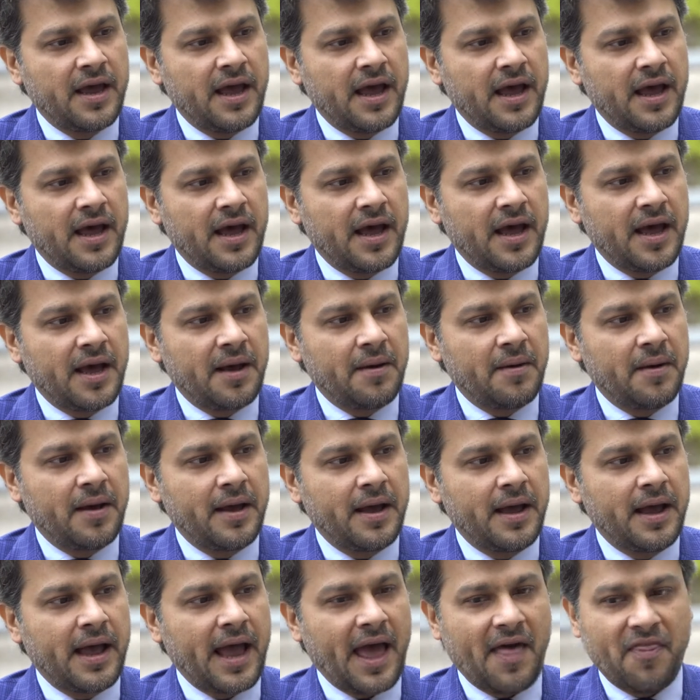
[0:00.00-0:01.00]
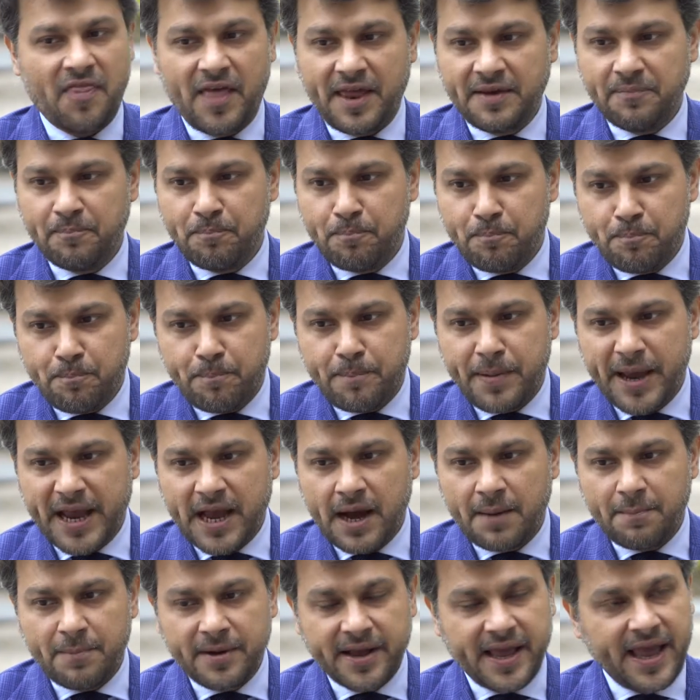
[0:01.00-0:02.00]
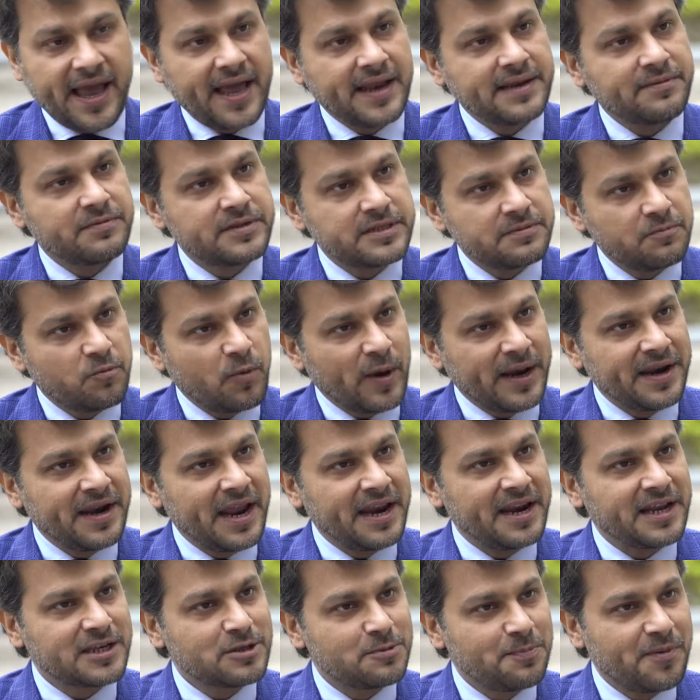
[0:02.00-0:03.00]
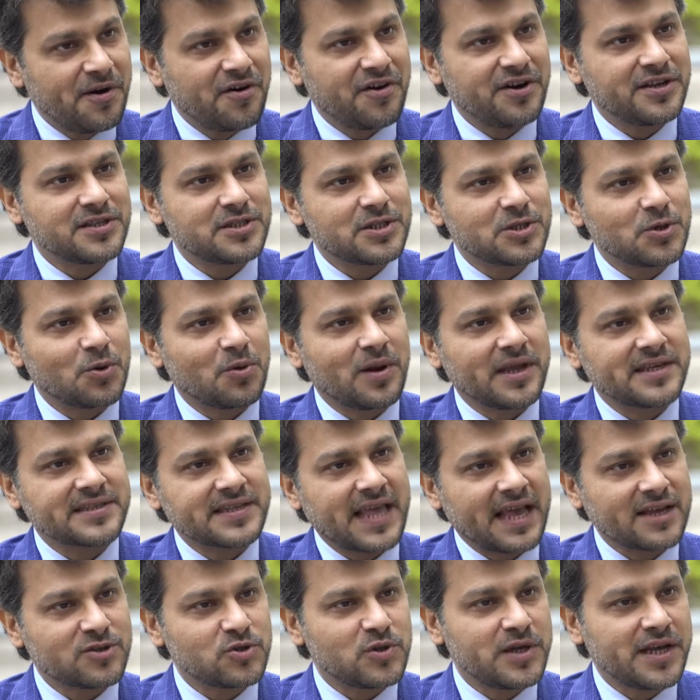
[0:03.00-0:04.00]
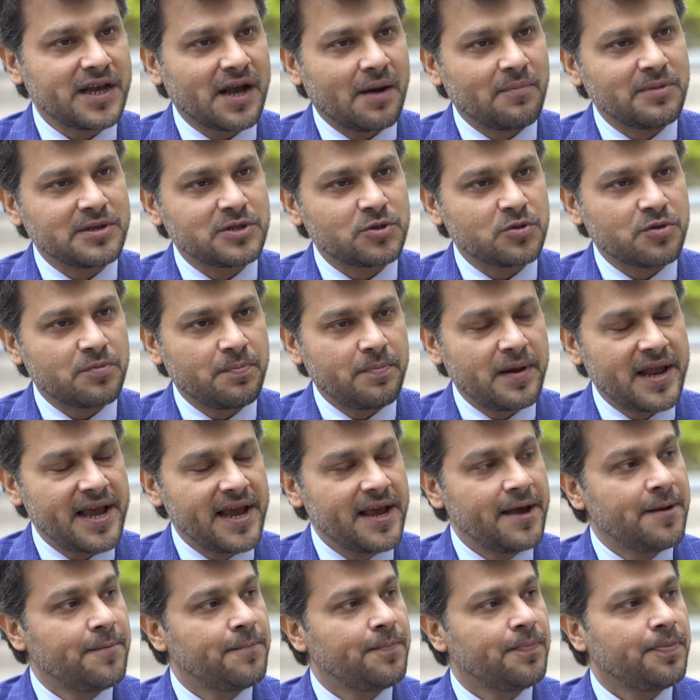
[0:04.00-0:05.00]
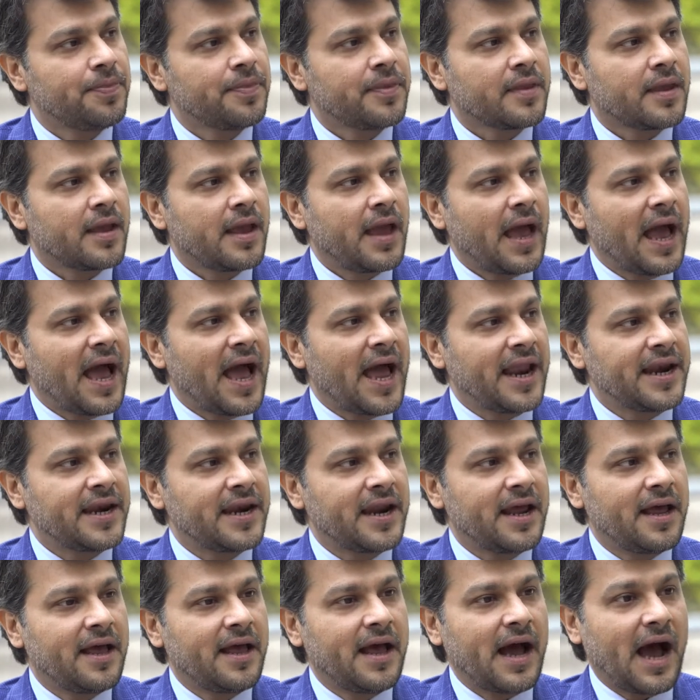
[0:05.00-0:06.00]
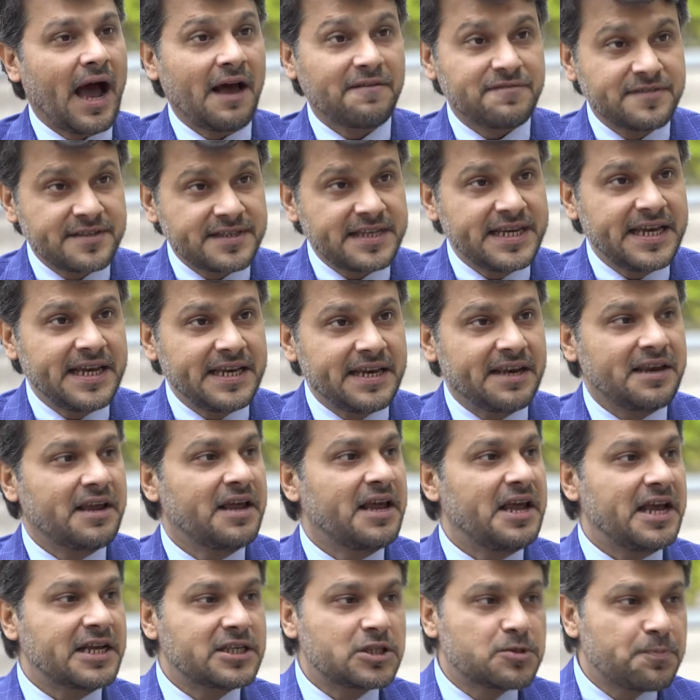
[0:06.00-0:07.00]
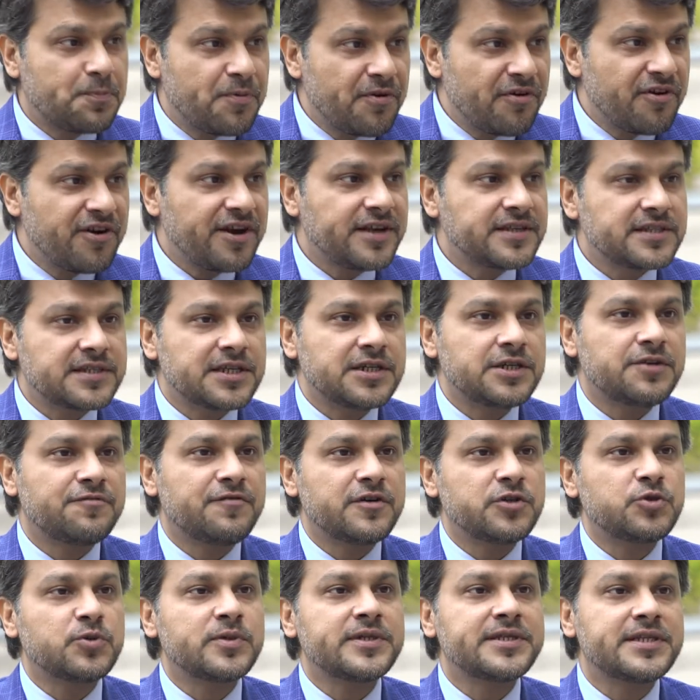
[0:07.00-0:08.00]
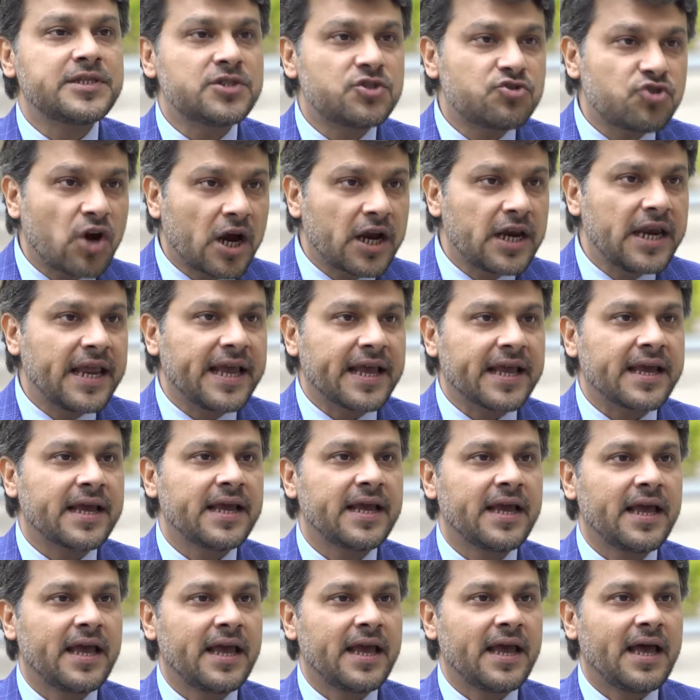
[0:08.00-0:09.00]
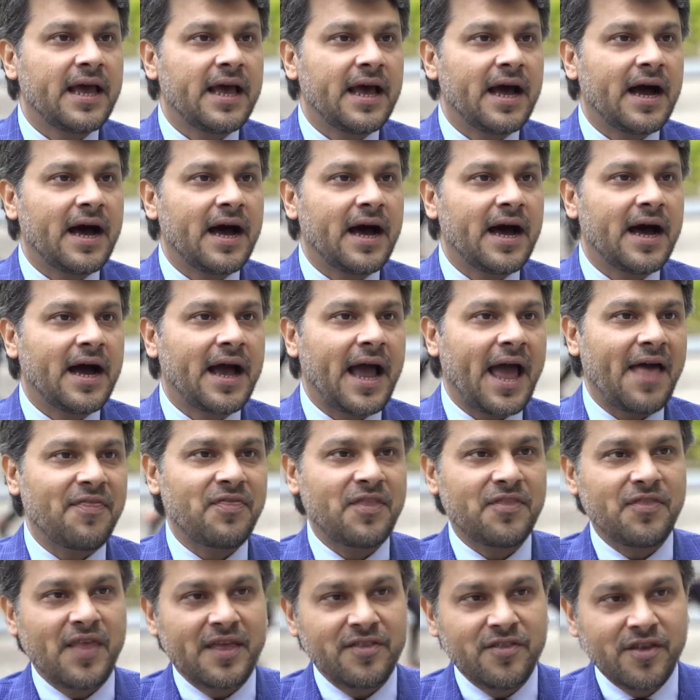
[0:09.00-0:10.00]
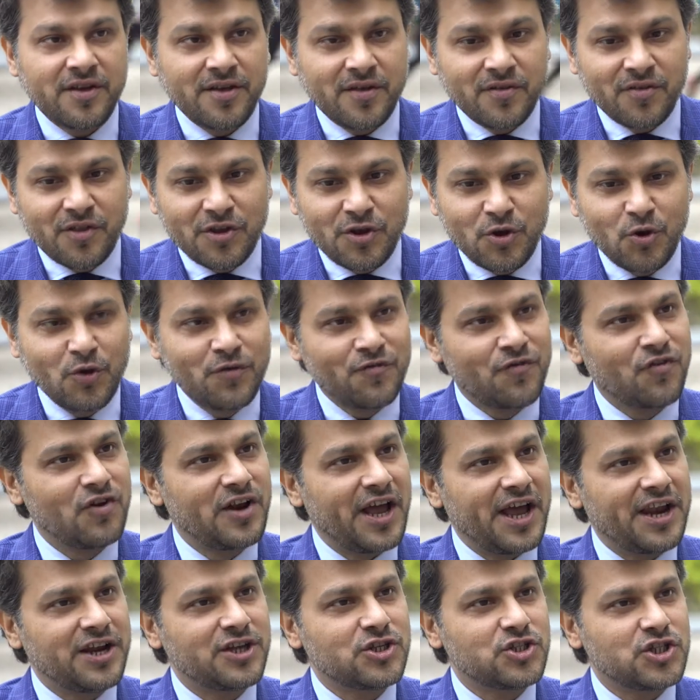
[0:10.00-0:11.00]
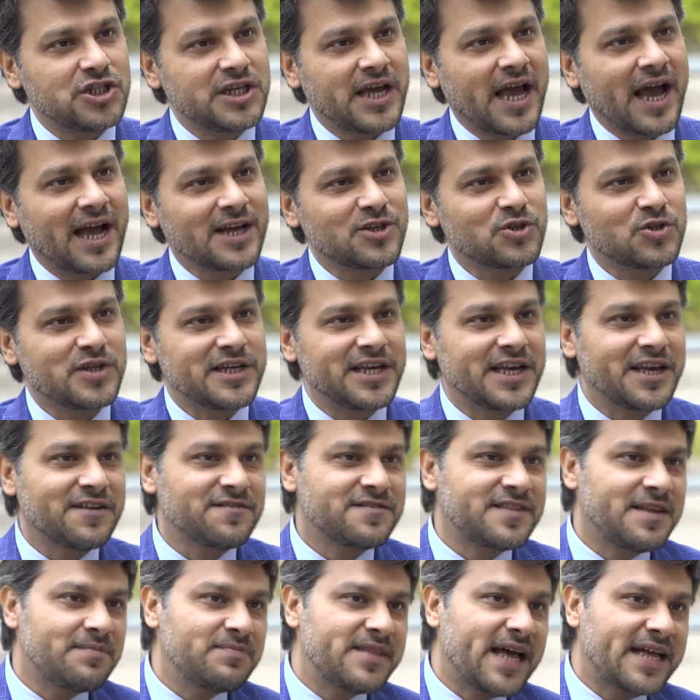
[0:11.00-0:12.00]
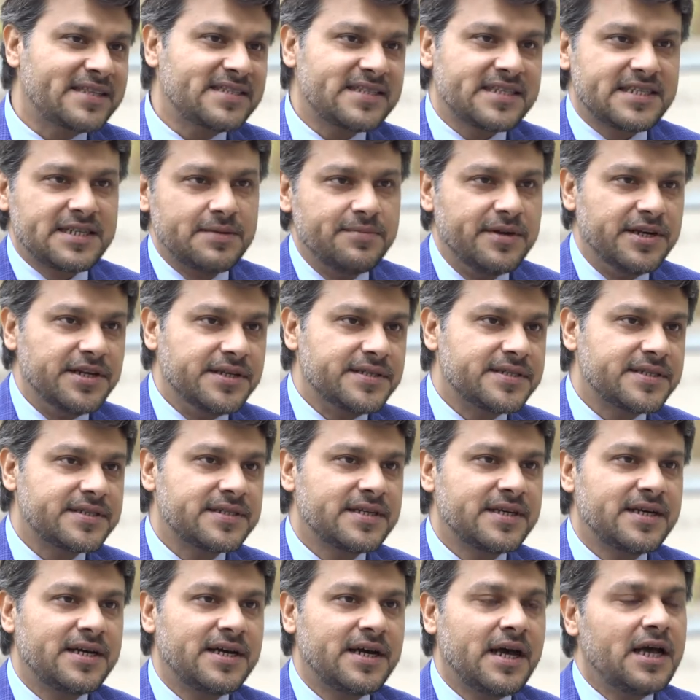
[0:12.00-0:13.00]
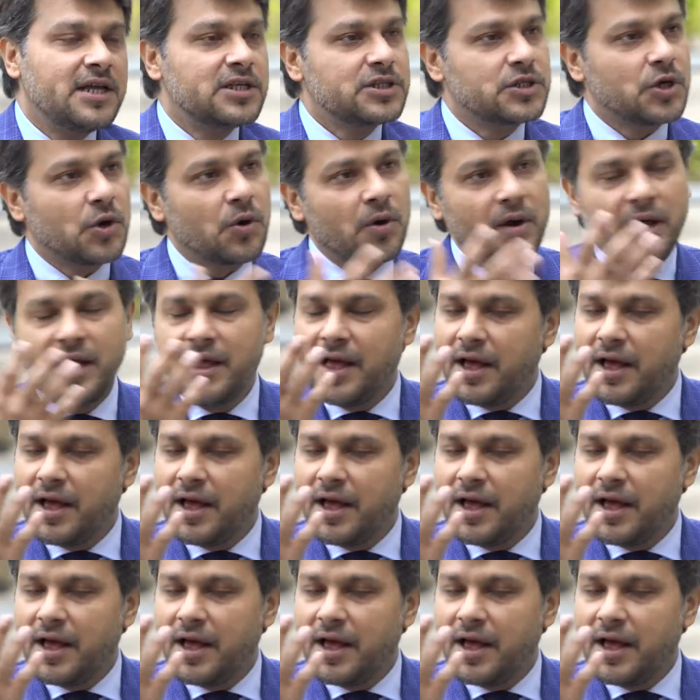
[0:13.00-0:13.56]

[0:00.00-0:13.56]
and then pick up again when an experienced soul has actually come into the play. And I've seen experienced individuals struggling and the youthful energy actually gives them that stimulus. So